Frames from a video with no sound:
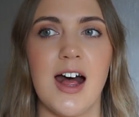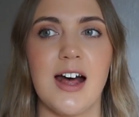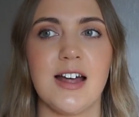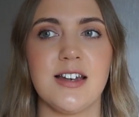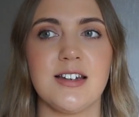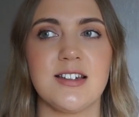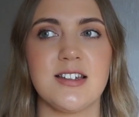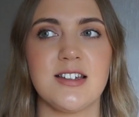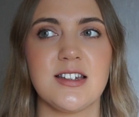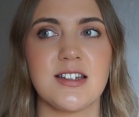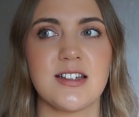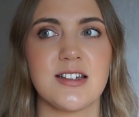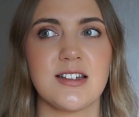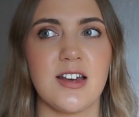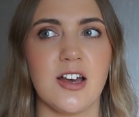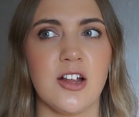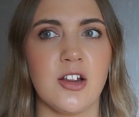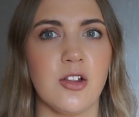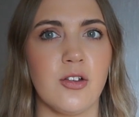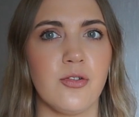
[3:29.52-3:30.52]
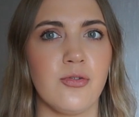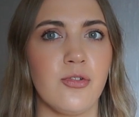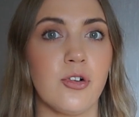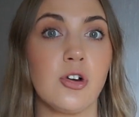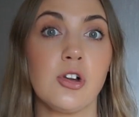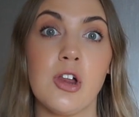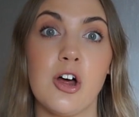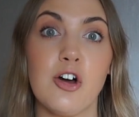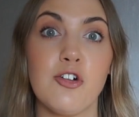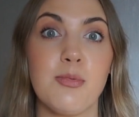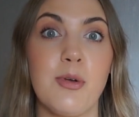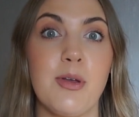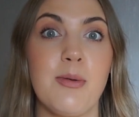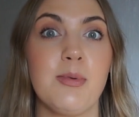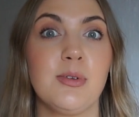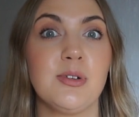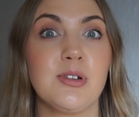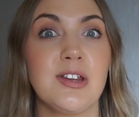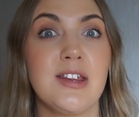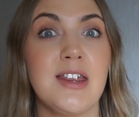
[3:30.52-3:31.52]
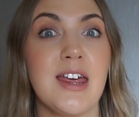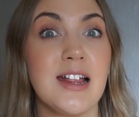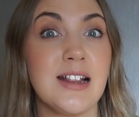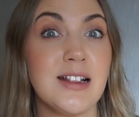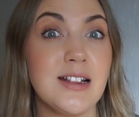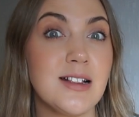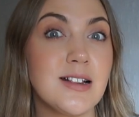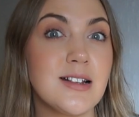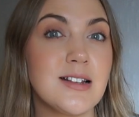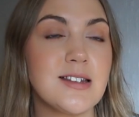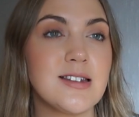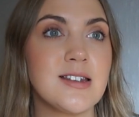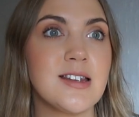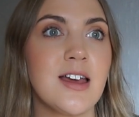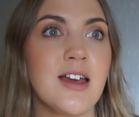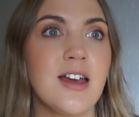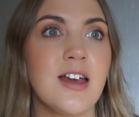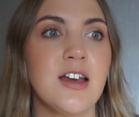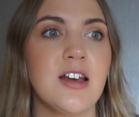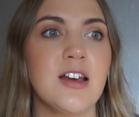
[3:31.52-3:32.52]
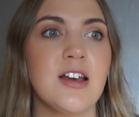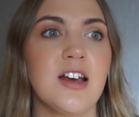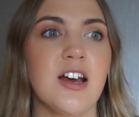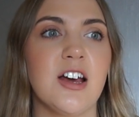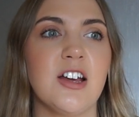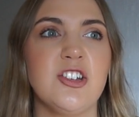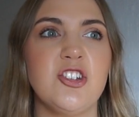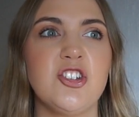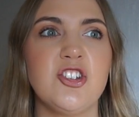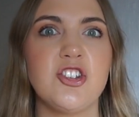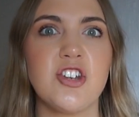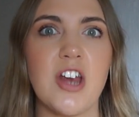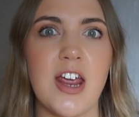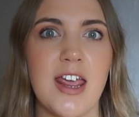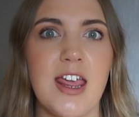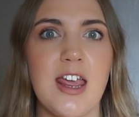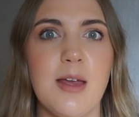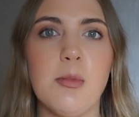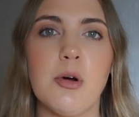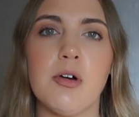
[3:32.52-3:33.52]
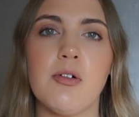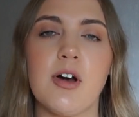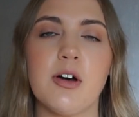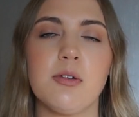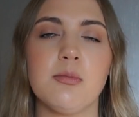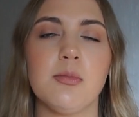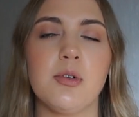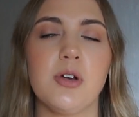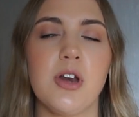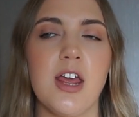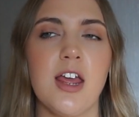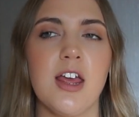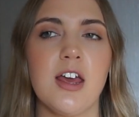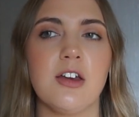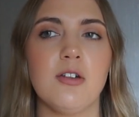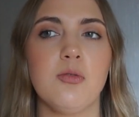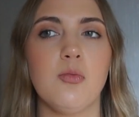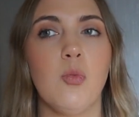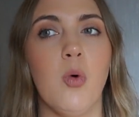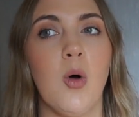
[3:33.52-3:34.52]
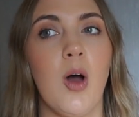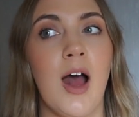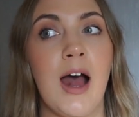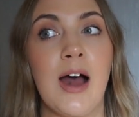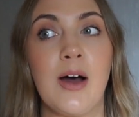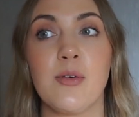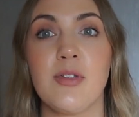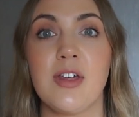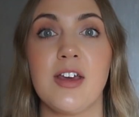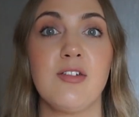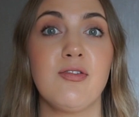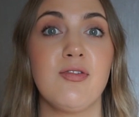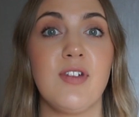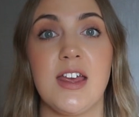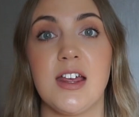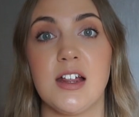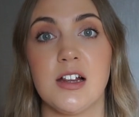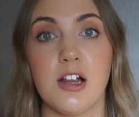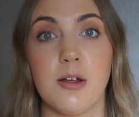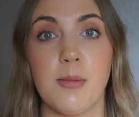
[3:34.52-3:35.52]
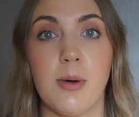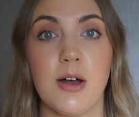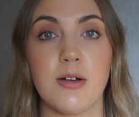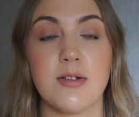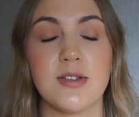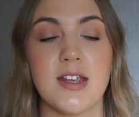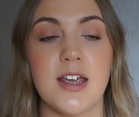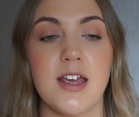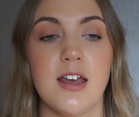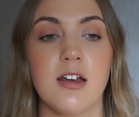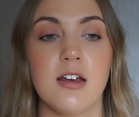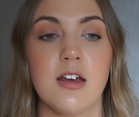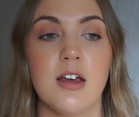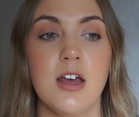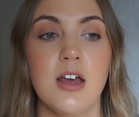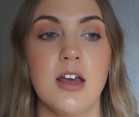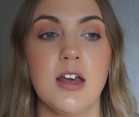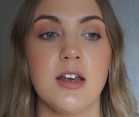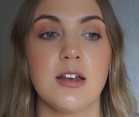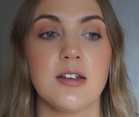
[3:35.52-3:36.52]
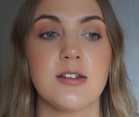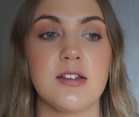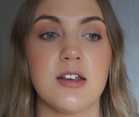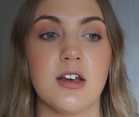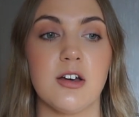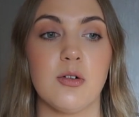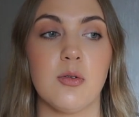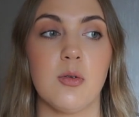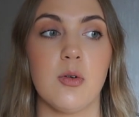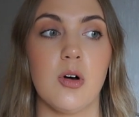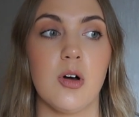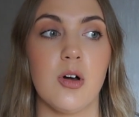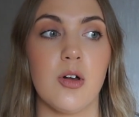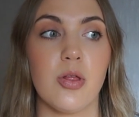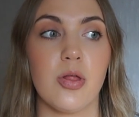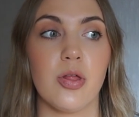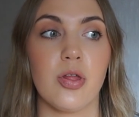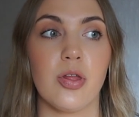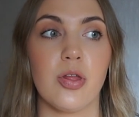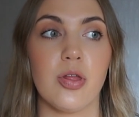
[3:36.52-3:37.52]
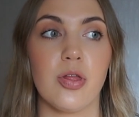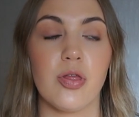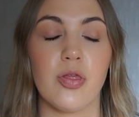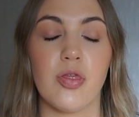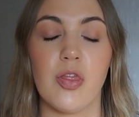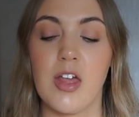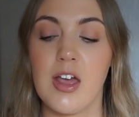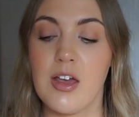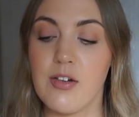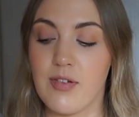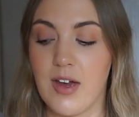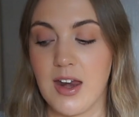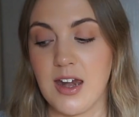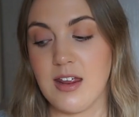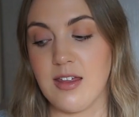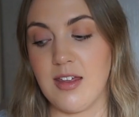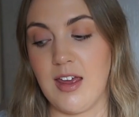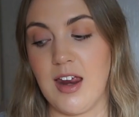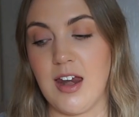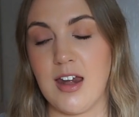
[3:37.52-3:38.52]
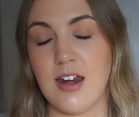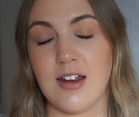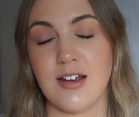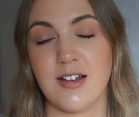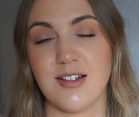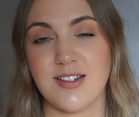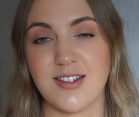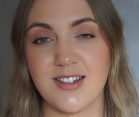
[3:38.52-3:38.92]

and for a lot of people, guilt and shame around money and how they feel about it. So if anything,